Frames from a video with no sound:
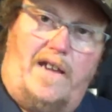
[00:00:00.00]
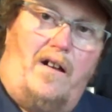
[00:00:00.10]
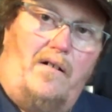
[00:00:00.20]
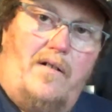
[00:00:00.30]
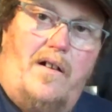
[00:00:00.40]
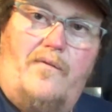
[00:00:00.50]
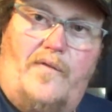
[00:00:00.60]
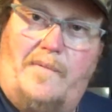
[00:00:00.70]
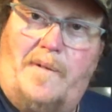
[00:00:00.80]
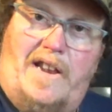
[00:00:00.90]
y'all,
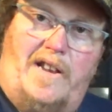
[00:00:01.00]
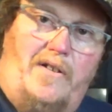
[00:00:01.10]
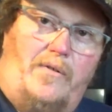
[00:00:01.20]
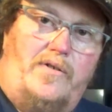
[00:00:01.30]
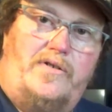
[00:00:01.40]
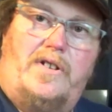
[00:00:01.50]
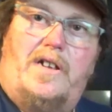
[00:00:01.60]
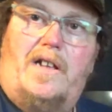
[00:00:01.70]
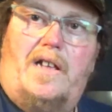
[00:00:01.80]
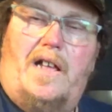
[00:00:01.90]
Fat Man Outdoors.
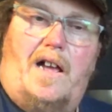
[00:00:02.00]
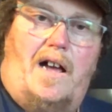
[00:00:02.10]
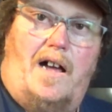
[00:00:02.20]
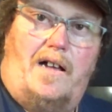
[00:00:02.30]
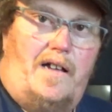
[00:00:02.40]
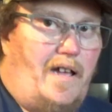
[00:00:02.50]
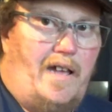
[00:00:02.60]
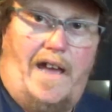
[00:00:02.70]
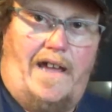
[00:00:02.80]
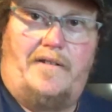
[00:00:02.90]

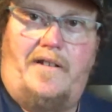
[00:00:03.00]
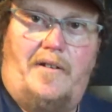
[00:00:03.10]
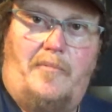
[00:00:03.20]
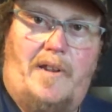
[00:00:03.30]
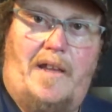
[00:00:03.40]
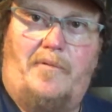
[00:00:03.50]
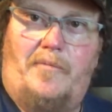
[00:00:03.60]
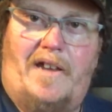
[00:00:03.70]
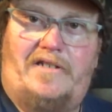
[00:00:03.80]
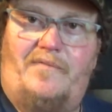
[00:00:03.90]
Hadn't been able to
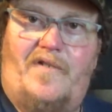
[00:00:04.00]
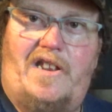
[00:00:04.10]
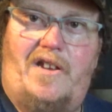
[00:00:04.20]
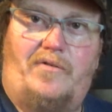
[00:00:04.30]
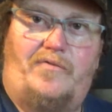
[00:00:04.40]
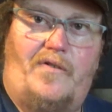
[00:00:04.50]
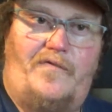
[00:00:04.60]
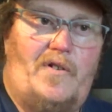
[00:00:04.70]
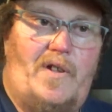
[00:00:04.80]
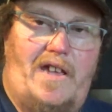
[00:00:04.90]
make some videos for a
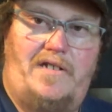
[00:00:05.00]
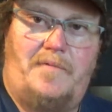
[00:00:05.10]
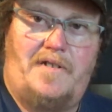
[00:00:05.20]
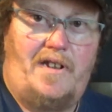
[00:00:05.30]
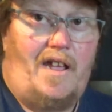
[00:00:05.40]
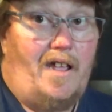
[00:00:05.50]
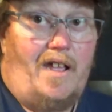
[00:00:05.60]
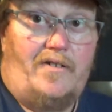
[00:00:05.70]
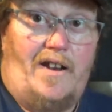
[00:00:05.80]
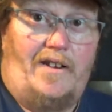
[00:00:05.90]
few days. Been
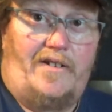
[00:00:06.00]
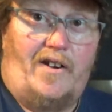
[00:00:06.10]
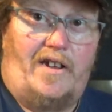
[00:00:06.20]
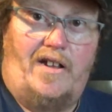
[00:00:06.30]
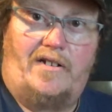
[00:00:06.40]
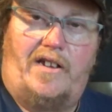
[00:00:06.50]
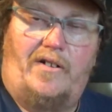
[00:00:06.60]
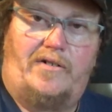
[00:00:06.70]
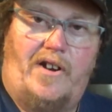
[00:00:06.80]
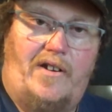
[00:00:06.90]
trying to turkey hunt and
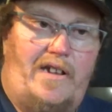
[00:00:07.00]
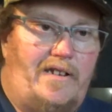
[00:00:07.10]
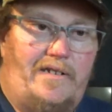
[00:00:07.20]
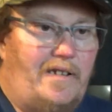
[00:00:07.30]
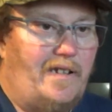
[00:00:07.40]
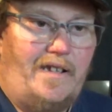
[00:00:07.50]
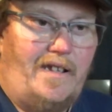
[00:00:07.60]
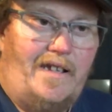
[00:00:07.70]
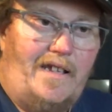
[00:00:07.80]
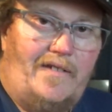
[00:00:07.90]
kill a turkey.
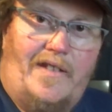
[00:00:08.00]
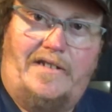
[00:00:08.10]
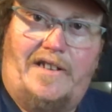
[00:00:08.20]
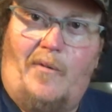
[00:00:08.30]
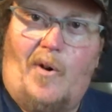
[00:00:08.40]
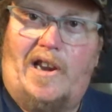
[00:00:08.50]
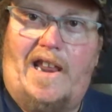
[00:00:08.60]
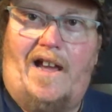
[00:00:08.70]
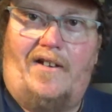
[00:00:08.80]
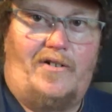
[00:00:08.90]
Things ain't working
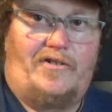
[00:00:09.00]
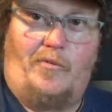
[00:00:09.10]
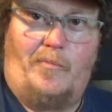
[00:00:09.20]
out. There's so